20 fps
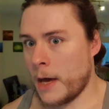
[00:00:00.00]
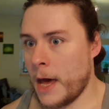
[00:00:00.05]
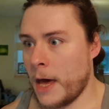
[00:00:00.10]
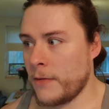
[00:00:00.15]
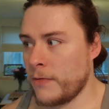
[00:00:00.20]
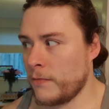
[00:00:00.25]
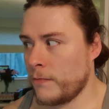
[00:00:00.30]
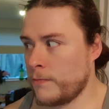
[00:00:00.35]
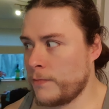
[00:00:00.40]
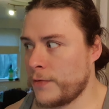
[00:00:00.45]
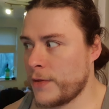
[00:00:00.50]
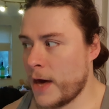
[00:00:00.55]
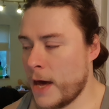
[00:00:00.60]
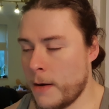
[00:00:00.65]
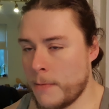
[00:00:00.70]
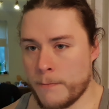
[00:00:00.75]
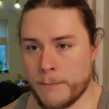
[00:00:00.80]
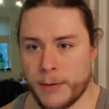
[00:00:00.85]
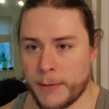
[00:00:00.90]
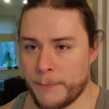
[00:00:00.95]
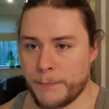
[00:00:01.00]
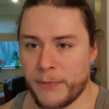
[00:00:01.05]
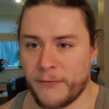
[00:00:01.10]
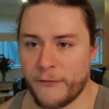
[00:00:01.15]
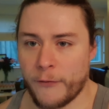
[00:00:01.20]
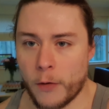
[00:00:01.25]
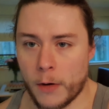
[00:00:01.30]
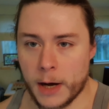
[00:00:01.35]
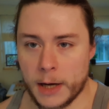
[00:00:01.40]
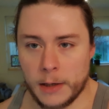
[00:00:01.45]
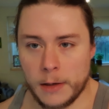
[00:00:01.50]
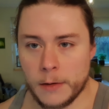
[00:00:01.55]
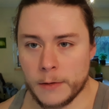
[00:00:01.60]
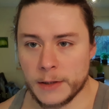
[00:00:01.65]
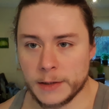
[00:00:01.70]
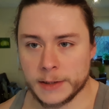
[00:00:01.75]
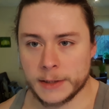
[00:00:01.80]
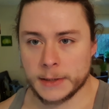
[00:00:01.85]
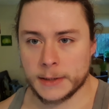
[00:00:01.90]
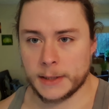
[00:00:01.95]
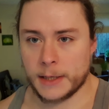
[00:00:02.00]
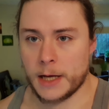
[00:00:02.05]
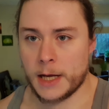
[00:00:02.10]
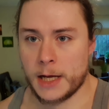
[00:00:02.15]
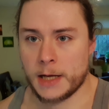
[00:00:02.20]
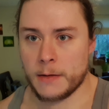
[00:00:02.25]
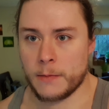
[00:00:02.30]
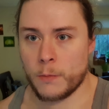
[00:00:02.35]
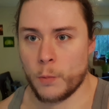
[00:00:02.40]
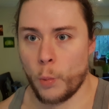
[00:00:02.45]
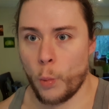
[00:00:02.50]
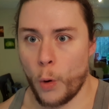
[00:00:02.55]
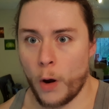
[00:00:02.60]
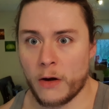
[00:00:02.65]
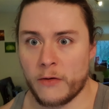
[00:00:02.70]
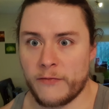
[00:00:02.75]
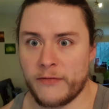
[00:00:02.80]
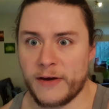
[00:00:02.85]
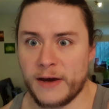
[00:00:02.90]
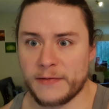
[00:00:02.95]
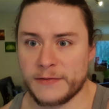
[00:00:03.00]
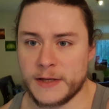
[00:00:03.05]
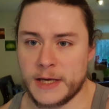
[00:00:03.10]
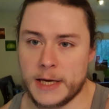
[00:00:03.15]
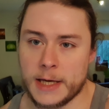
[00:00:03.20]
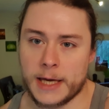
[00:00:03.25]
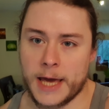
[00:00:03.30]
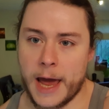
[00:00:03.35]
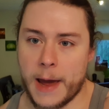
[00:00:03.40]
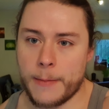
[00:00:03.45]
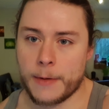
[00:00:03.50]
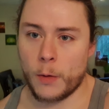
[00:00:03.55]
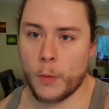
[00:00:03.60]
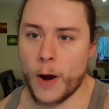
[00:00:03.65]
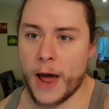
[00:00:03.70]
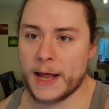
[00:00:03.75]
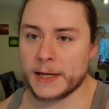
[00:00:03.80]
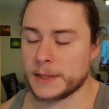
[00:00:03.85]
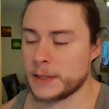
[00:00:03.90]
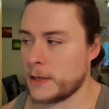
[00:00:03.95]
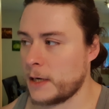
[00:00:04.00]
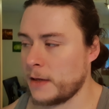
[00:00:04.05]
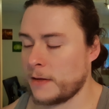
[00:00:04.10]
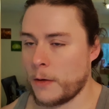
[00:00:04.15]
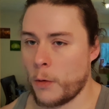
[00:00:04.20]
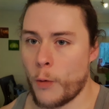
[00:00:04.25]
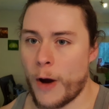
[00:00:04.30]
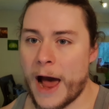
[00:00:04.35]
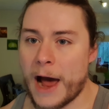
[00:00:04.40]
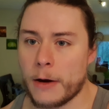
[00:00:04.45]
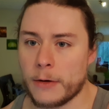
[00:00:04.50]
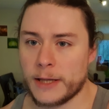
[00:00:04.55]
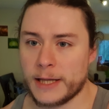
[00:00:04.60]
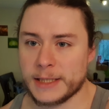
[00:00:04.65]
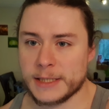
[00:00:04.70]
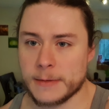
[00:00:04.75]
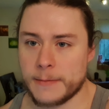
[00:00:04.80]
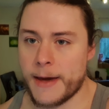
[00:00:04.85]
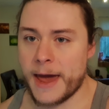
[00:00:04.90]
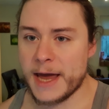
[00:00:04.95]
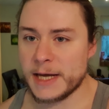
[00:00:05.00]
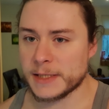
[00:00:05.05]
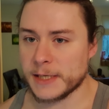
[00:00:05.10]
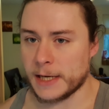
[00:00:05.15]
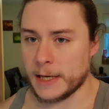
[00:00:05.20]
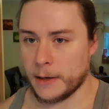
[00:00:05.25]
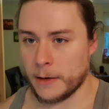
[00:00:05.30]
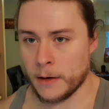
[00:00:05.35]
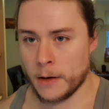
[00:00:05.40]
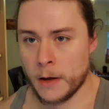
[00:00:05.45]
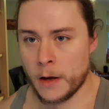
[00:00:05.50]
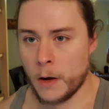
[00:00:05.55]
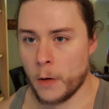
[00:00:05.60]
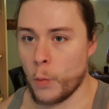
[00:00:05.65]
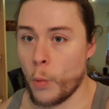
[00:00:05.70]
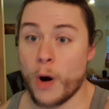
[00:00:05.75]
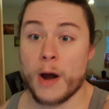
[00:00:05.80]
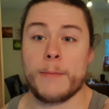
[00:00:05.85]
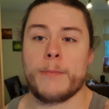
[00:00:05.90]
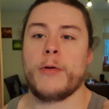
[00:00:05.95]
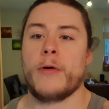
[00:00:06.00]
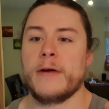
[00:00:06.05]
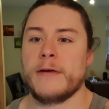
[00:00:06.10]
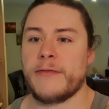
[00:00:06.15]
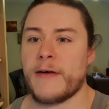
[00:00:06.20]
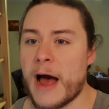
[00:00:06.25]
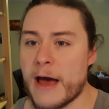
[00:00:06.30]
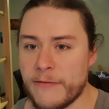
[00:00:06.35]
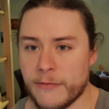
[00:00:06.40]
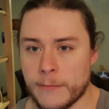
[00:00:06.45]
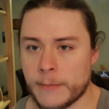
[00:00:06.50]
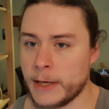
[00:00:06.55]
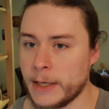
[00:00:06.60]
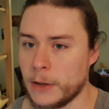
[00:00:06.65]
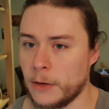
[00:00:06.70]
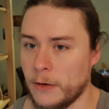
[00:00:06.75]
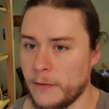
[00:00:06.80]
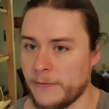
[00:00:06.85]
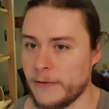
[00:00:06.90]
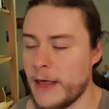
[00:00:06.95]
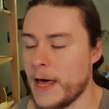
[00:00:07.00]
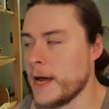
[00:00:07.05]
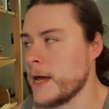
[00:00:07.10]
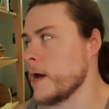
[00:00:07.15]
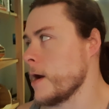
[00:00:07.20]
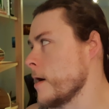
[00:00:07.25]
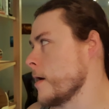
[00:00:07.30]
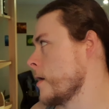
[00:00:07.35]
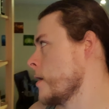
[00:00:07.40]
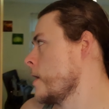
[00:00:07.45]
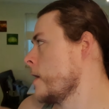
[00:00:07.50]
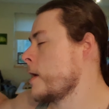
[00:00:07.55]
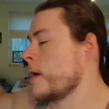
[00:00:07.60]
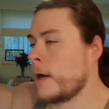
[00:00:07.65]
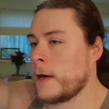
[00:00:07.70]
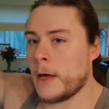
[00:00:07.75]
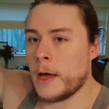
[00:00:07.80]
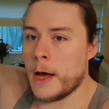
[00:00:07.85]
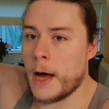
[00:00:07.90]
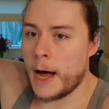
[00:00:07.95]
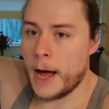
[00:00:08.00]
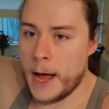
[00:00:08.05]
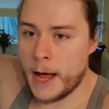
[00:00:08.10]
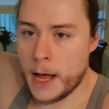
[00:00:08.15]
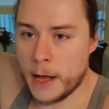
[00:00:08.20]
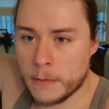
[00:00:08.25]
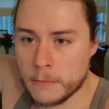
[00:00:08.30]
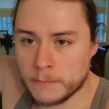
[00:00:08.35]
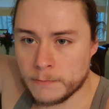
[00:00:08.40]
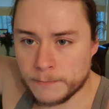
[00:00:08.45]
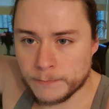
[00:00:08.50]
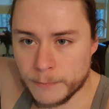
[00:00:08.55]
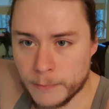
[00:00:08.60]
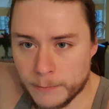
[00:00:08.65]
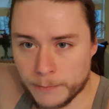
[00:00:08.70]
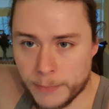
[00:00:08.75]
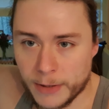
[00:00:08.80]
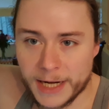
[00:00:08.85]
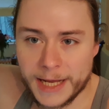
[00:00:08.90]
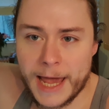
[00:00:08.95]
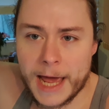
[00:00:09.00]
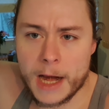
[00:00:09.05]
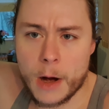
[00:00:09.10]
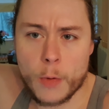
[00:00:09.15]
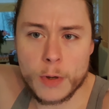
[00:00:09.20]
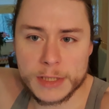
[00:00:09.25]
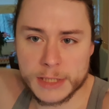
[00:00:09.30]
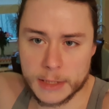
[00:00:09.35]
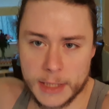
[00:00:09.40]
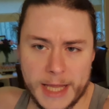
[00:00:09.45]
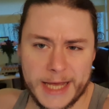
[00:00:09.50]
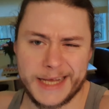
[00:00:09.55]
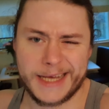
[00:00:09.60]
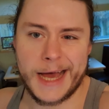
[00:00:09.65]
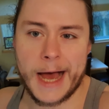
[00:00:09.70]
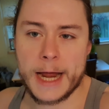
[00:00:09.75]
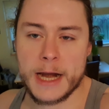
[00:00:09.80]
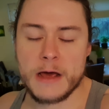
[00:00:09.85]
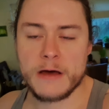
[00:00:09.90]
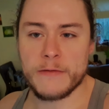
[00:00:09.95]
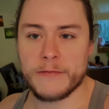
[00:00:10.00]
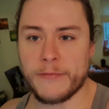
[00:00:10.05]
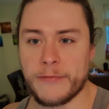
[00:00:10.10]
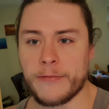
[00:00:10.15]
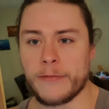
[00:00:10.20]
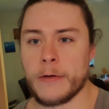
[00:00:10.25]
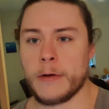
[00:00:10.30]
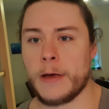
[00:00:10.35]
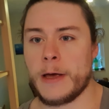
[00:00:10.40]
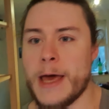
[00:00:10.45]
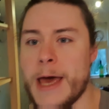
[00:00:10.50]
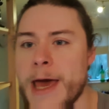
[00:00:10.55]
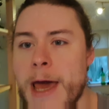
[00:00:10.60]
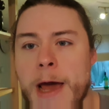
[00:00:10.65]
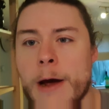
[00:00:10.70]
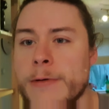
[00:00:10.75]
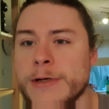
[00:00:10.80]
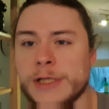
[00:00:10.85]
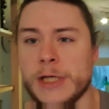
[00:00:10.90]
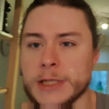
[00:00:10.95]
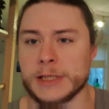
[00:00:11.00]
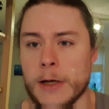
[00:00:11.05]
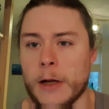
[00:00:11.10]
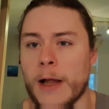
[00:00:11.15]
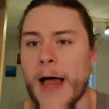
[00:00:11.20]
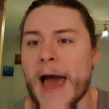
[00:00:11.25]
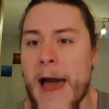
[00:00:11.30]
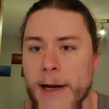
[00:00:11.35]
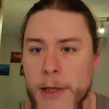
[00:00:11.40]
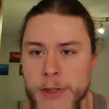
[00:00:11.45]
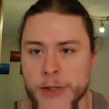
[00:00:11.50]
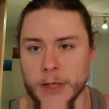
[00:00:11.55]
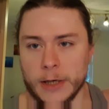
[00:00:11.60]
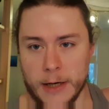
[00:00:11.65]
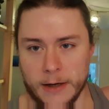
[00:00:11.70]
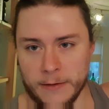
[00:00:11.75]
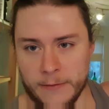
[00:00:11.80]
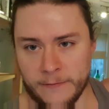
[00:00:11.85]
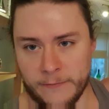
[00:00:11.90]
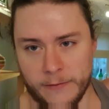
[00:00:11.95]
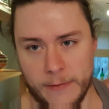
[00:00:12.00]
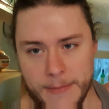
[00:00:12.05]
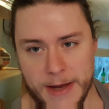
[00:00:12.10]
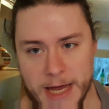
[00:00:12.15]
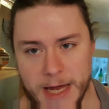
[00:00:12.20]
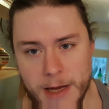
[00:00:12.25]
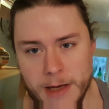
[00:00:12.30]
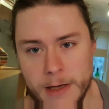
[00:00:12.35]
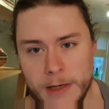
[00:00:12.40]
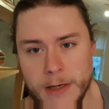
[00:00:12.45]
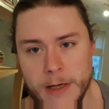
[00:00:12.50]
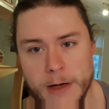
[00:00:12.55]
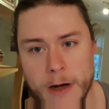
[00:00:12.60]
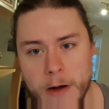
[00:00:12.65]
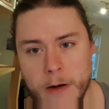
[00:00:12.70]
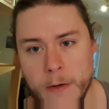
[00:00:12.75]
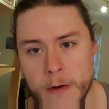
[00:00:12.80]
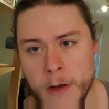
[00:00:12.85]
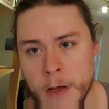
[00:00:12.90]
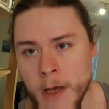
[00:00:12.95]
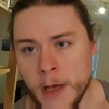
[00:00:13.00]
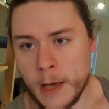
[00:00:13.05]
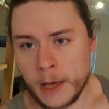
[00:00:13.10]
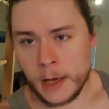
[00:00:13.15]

And that, but before I knew it, 150 came and went, and I thought, wow, that's amazing. 1.5 of my goal for that year. But again, I wasn't like kind of, it was just all extra for me, you know?